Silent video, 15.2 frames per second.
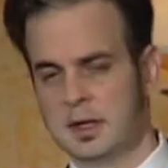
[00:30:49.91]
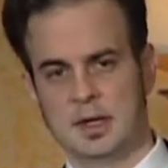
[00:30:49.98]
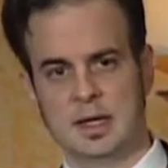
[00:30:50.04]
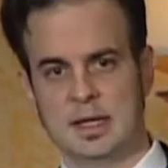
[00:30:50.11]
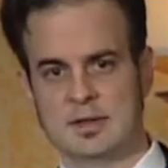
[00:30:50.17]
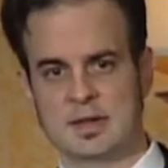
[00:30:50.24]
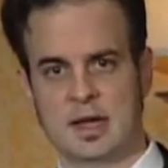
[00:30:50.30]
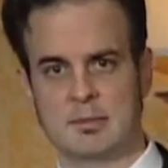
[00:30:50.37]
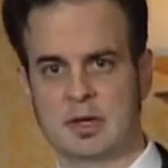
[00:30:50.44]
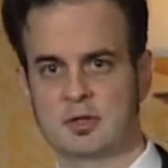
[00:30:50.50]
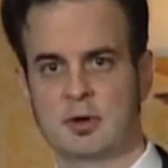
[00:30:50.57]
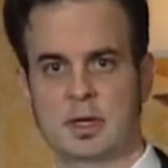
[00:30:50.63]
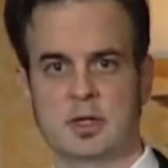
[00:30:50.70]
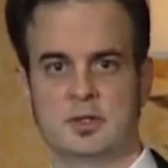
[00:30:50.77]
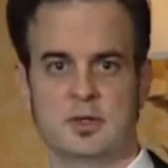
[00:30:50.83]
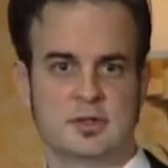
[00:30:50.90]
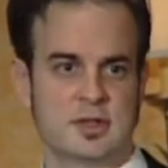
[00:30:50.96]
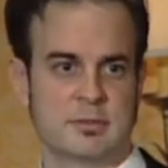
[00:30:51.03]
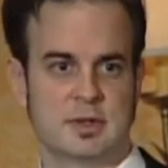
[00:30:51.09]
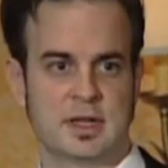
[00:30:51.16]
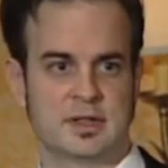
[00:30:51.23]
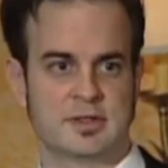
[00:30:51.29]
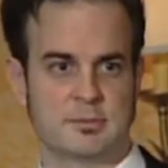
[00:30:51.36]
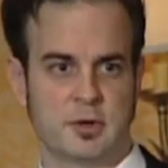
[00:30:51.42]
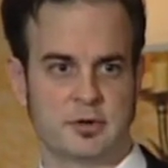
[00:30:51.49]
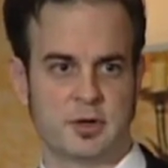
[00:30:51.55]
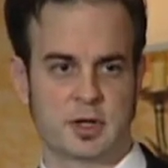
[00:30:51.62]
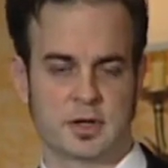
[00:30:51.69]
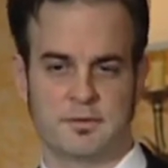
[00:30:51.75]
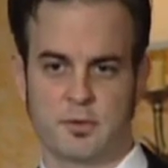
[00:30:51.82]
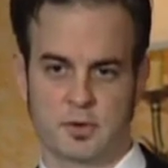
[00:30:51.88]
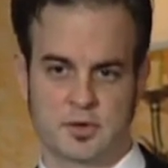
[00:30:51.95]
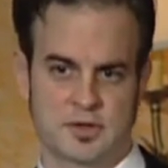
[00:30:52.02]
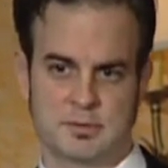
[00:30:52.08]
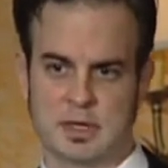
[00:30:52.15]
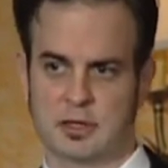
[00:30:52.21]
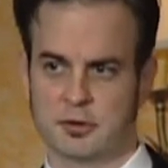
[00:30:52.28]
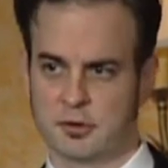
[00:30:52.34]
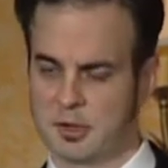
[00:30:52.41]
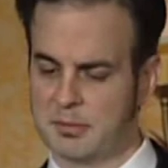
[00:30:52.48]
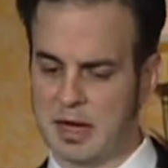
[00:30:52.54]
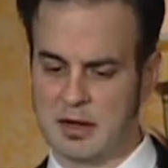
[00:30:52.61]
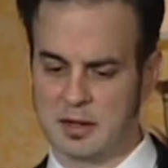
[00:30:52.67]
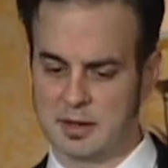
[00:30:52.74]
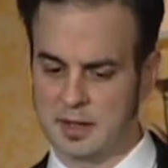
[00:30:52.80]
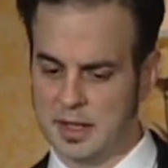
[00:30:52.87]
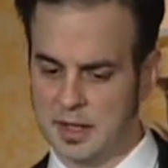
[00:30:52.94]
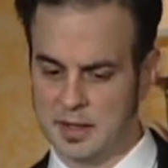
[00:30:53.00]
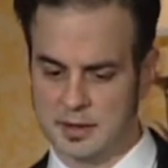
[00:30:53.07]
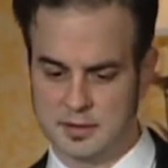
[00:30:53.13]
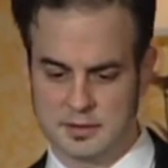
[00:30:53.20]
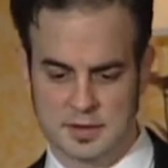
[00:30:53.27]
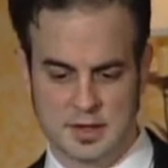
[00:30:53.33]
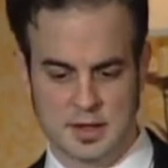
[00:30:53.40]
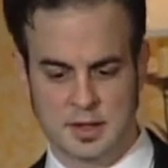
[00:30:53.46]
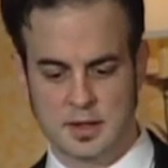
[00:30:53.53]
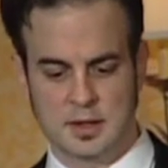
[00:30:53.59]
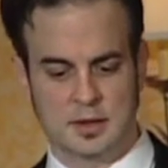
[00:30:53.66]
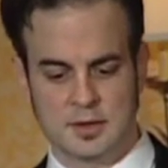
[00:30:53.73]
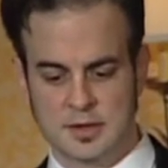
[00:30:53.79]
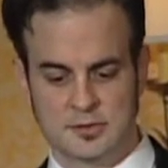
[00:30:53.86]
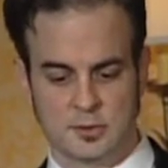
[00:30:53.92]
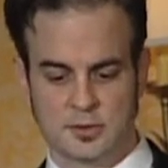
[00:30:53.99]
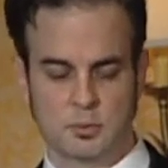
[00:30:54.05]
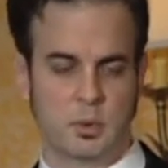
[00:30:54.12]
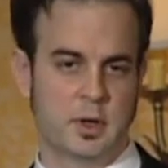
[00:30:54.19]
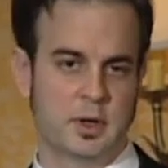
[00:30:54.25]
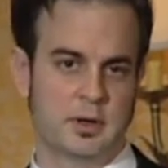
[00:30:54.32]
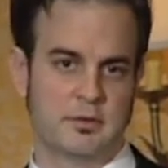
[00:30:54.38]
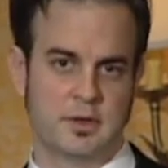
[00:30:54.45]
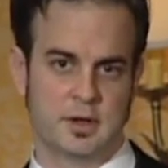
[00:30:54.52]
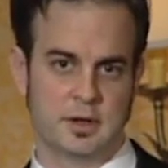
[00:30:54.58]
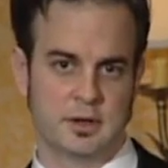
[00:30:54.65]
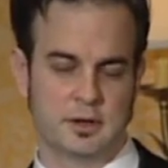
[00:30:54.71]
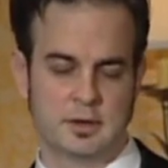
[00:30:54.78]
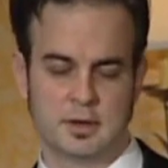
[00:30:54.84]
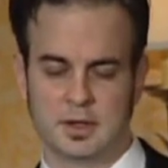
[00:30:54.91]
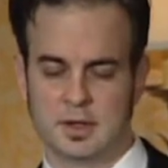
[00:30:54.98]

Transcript: Anytime I try to do something in Smalltalk, it forces me to learn about it, and this was one of the